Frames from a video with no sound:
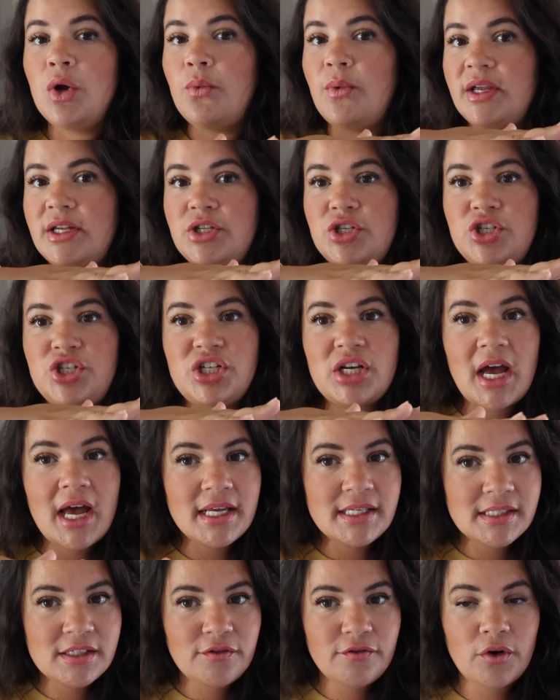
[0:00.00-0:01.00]
We
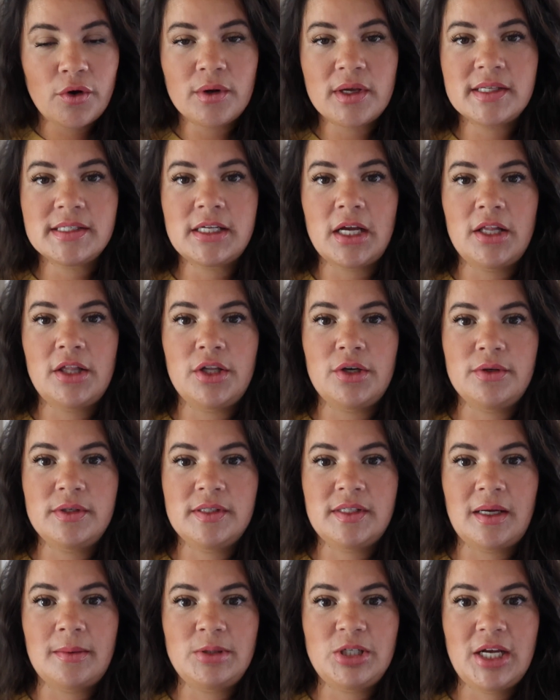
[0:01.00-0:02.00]
just focus on those
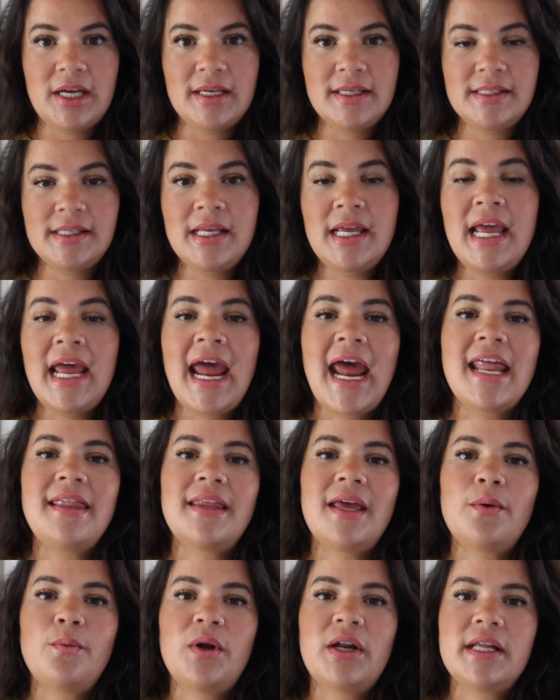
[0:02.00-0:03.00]
subjects. And
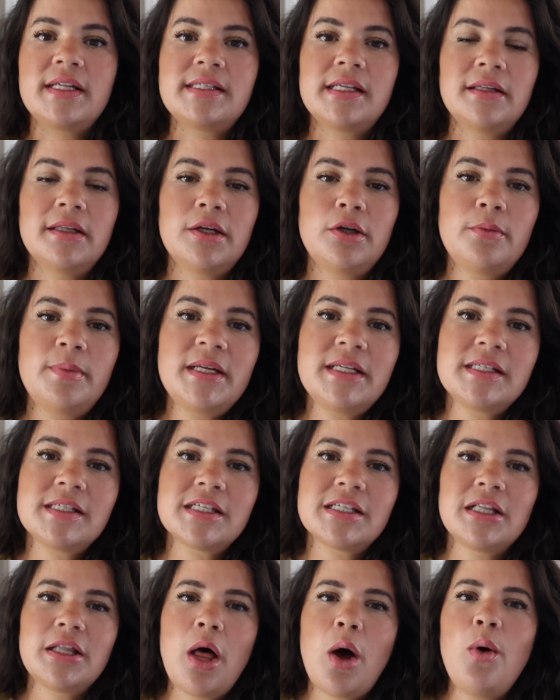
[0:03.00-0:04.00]
then when it's a little bit
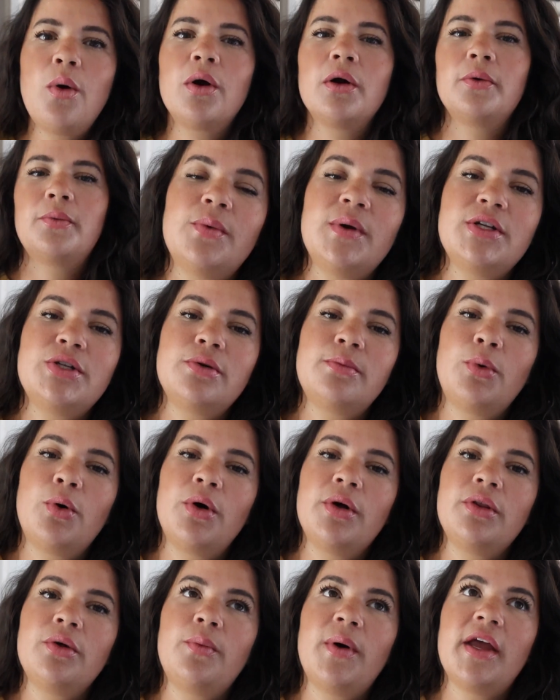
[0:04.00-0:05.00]
slower, we do
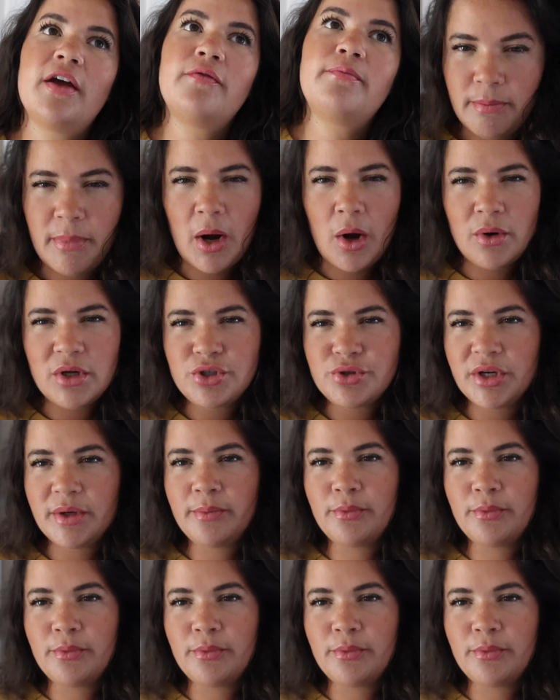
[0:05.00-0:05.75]
more in the way of poetry